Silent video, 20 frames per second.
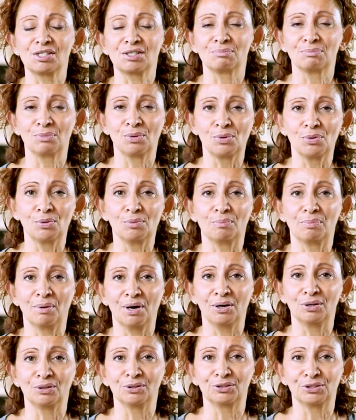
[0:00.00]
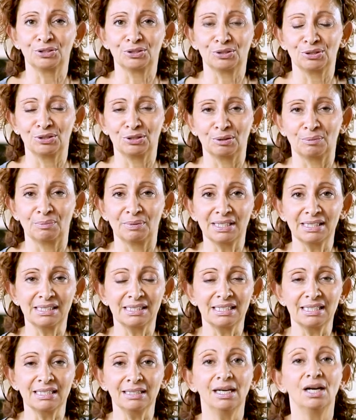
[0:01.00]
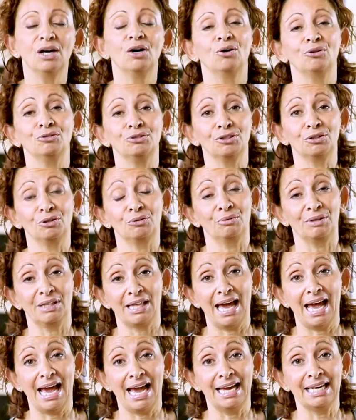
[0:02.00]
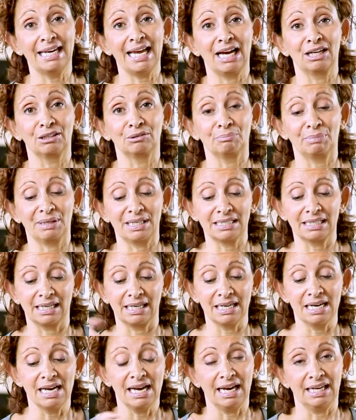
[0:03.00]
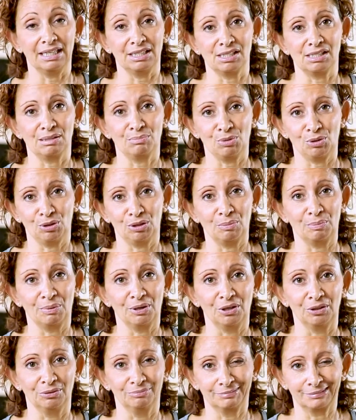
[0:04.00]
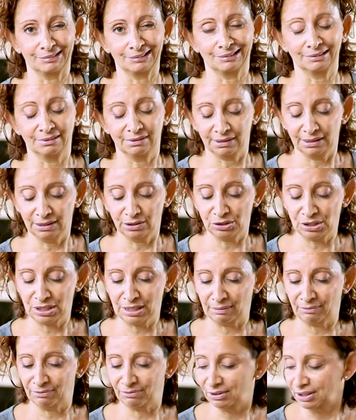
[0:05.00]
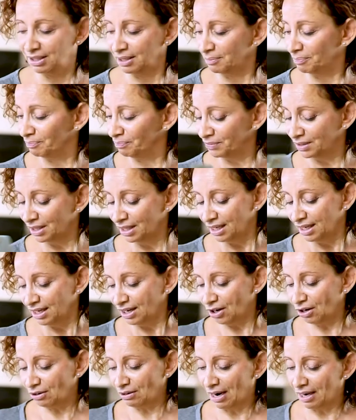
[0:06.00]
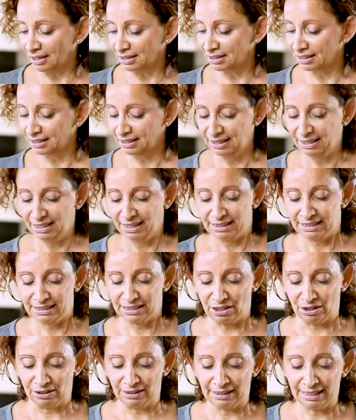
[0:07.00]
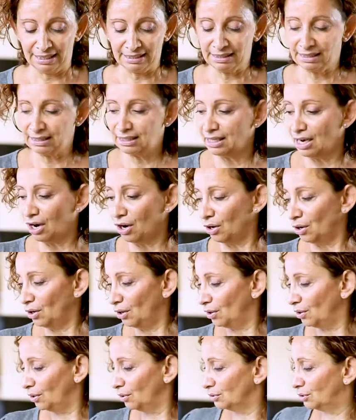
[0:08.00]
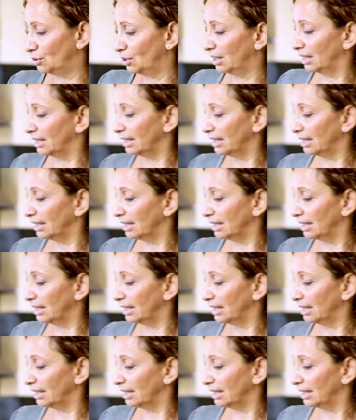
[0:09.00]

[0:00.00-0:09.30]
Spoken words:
small bowl to do your mixing or do it with a handheld beater and a smaller bowl. Little tip for you. All right. So let's go to the